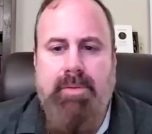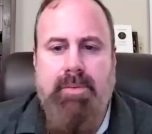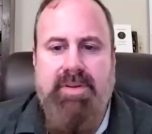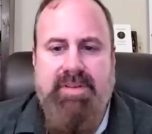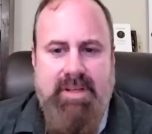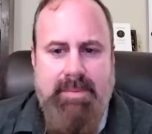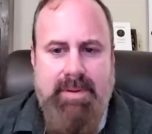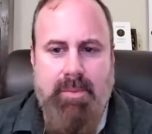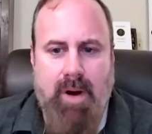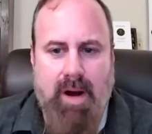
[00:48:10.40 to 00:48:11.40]
we seek to be
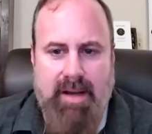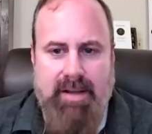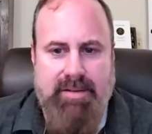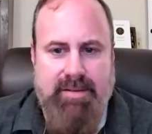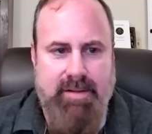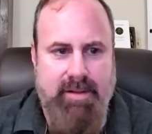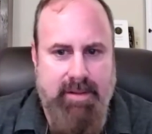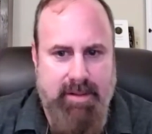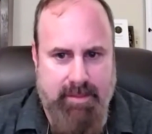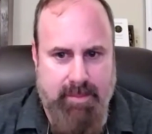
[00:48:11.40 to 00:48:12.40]
wise
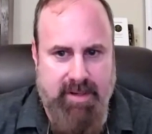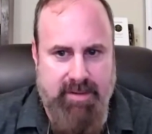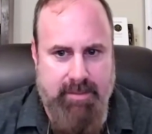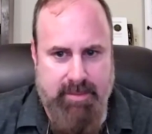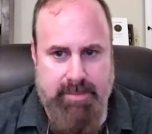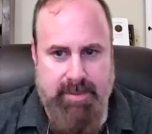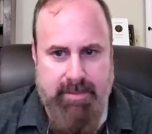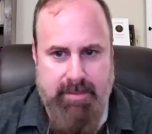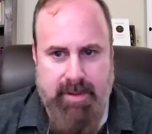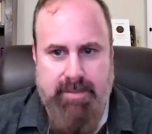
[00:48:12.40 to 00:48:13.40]
in the ways in which we
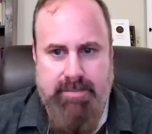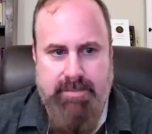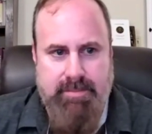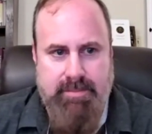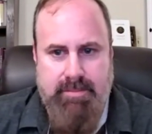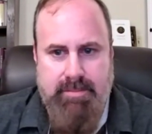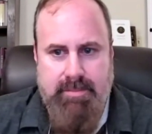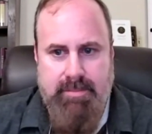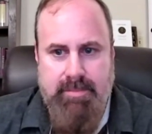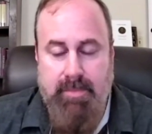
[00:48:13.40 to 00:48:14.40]
grow,
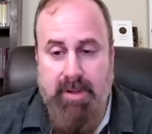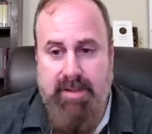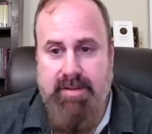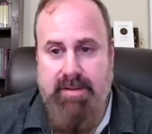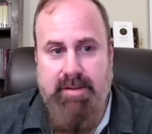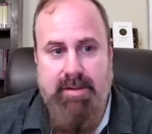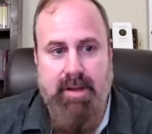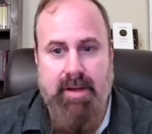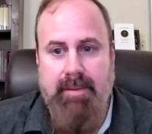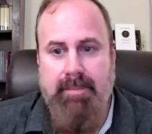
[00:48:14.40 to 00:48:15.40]
right?
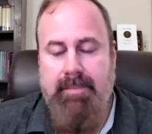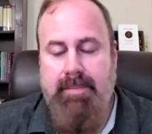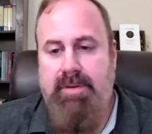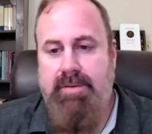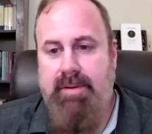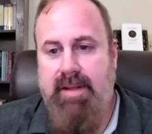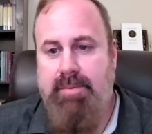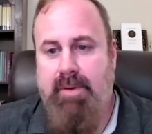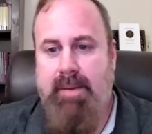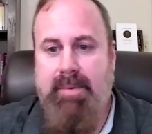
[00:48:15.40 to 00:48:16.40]
So that's
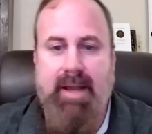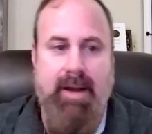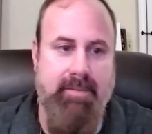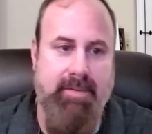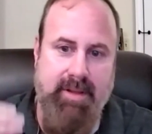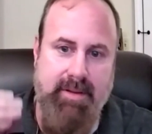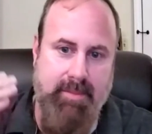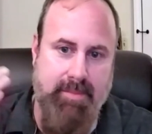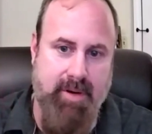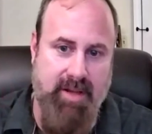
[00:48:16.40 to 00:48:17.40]
why we have the
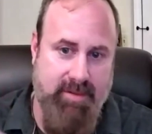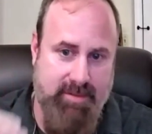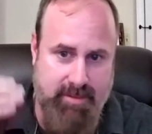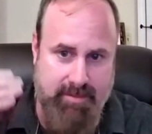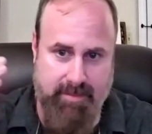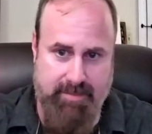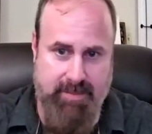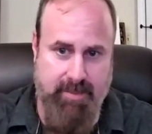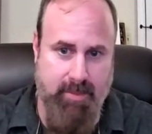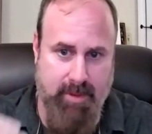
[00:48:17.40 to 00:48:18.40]
process of
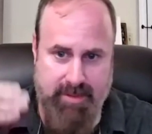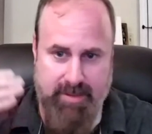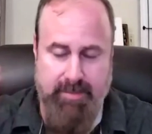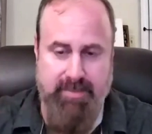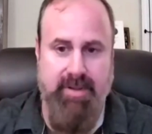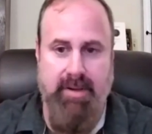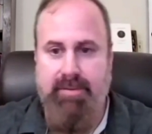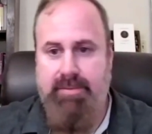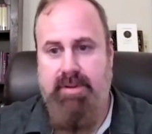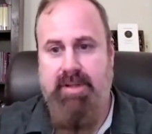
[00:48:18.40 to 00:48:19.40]
people worthing
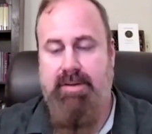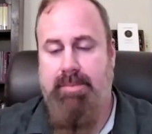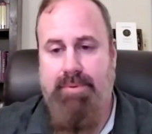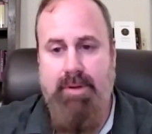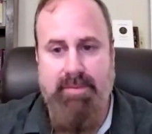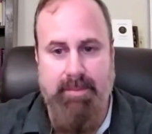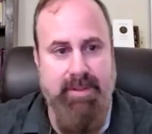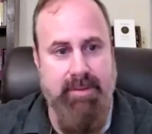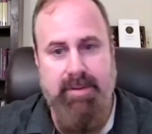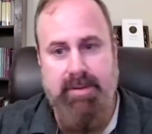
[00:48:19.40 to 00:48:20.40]
themselves. Really, it's a proving
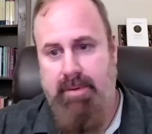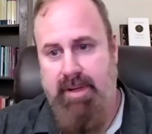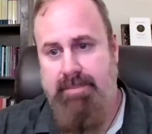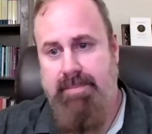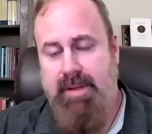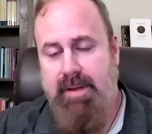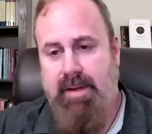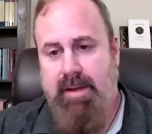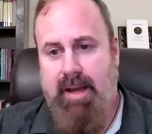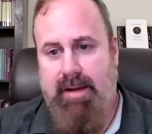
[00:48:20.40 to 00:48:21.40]
period, right?
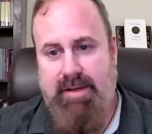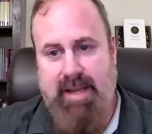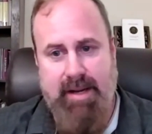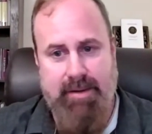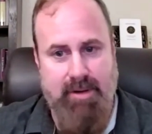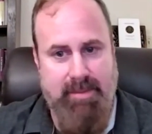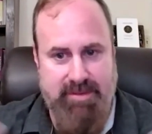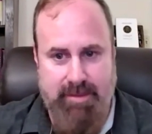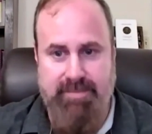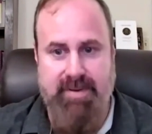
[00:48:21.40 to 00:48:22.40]
And you can't grow it
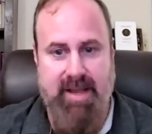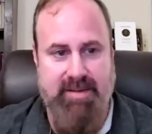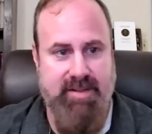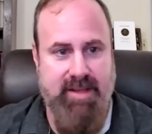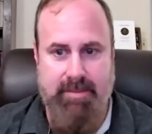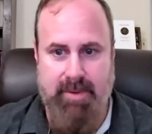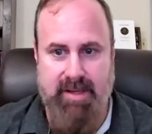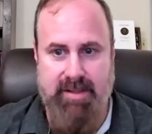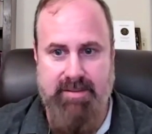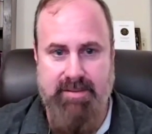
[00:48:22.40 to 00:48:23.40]
so fast that
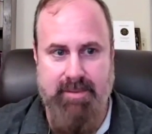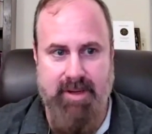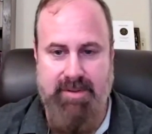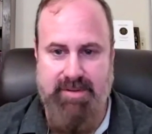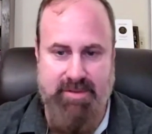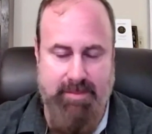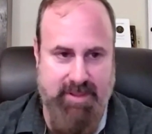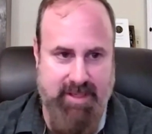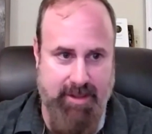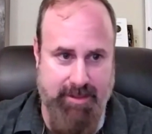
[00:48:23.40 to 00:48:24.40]
way, right? We just simply
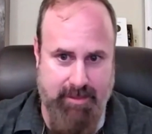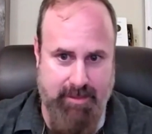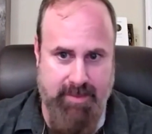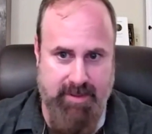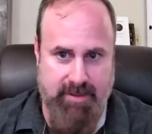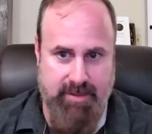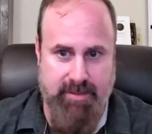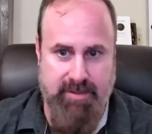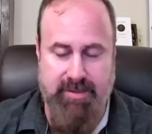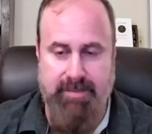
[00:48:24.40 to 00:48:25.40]
can't throw open the
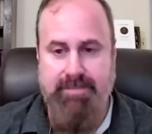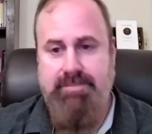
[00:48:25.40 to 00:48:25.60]
doors and